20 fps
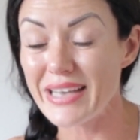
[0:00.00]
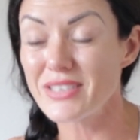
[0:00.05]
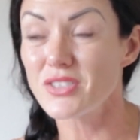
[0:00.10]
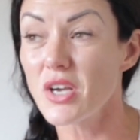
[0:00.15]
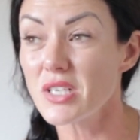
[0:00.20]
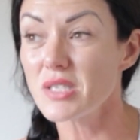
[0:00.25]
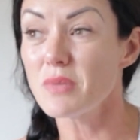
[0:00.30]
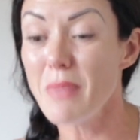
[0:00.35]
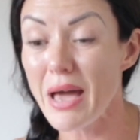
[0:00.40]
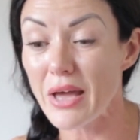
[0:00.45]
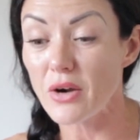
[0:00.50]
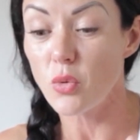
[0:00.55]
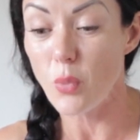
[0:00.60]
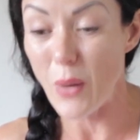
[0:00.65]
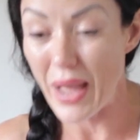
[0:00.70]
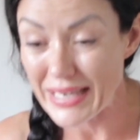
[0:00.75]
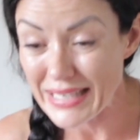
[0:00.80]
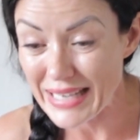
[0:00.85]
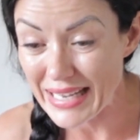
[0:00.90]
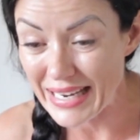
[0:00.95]
It doesn't matter
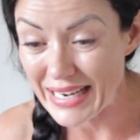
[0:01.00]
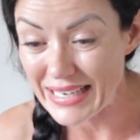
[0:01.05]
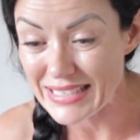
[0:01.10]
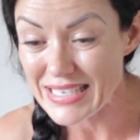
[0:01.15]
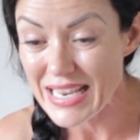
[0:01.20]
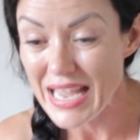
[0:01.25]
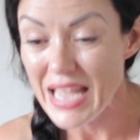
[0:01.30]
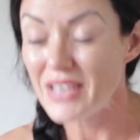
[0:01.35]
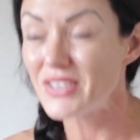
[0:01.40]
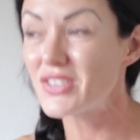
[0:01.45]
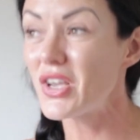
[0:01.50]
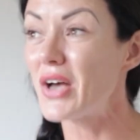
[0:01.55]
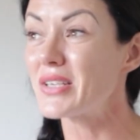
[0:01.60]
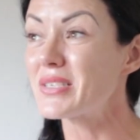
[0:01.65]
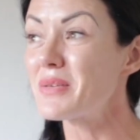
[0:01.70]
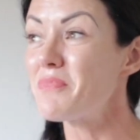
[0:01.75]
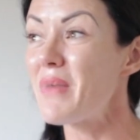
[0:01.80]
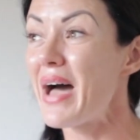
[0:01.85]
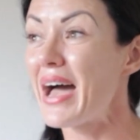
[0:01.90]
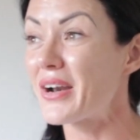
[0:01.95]
when you eat.
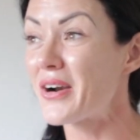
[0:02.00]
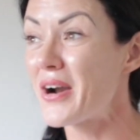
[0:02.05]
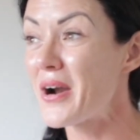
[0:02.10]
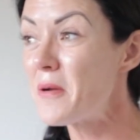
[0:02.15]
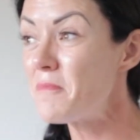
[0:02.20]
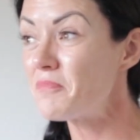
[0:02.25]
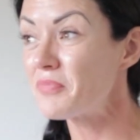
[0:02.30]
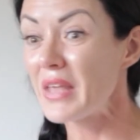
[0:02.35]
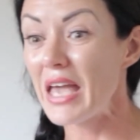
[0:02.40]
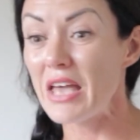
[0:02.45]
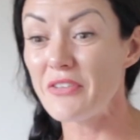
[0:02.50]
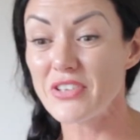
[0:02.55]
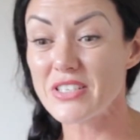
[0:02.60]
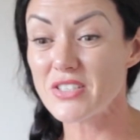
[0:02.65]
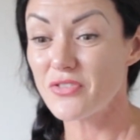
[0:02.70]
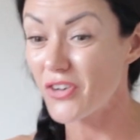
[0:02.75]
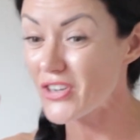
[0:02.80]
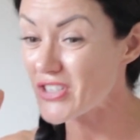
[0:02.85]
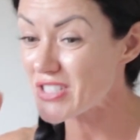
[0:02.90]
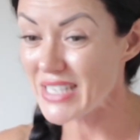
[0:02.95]
Doesn't matter if
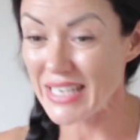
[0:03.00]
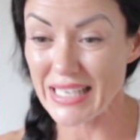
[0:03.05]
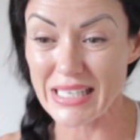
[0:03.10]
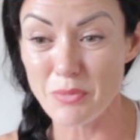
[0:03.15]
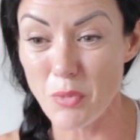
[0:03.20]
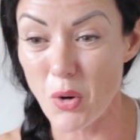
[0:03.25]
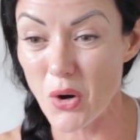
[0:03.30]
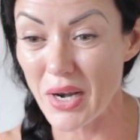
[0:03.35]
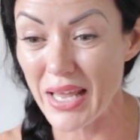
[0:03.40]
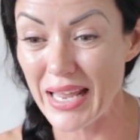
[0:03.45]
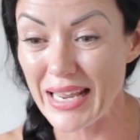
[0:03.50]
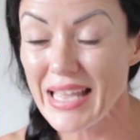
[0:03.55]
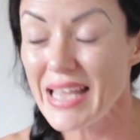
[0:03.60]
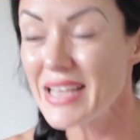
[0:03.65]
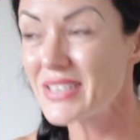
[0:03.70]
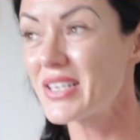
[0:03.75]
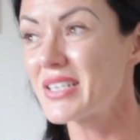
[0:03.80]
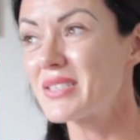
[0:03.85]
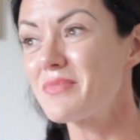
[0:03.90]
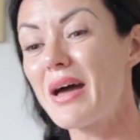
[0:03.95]
it's first thing in the morning.
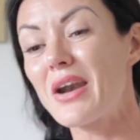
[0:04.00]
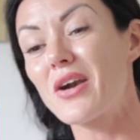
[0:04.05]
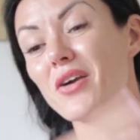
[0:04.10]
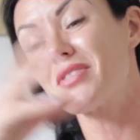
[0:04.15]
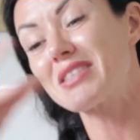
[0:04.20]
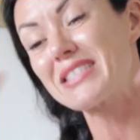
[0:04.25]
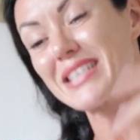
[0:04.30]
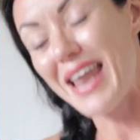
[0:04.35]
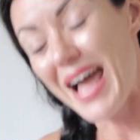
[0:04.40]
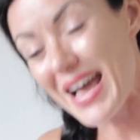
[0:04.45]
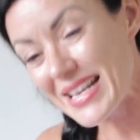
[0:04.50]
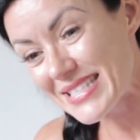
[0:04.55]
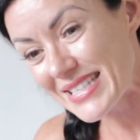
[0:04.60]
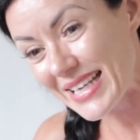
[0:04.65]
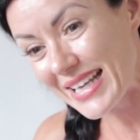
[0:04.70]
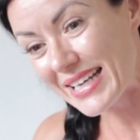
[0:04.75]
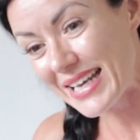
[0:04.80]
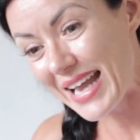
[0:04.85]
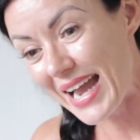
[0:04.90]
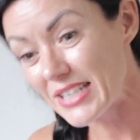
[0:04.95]
Doesn't matter if it's last
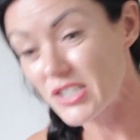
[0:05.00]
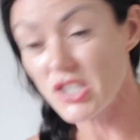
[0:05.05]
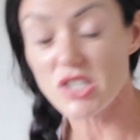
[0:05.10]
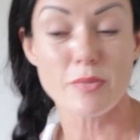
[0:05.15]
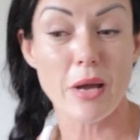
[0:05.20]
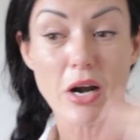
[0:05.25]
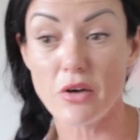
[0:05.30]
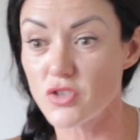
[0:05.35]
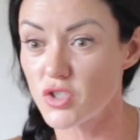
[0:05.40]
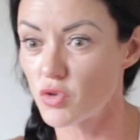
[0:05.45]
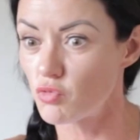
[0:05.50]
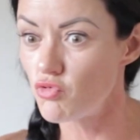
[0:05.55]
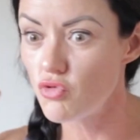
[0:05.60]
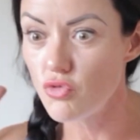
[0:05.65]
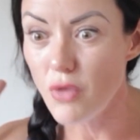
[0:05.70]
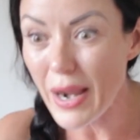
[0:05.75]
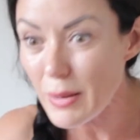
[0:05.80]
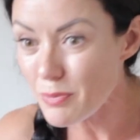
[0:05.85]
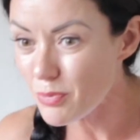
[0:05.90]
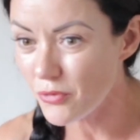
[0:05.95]
thing at night. Doesn't matter if it's
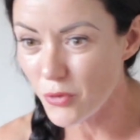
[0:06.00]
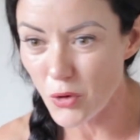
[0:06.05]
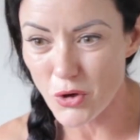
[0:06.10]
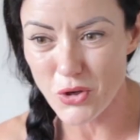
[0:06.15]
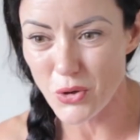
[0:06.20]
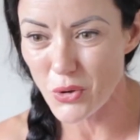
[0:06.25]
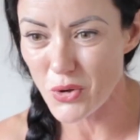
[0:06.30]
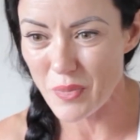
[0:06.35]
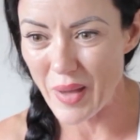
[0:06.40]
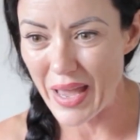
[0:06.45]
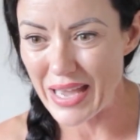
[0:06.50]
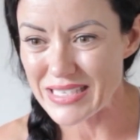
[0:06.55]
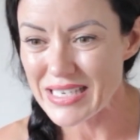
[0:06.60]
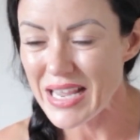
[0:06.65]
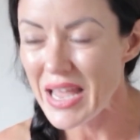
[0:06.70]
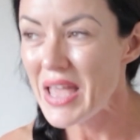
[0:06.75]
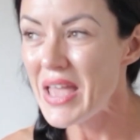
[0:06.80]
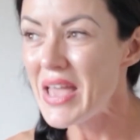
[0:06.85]
right before you go to bed.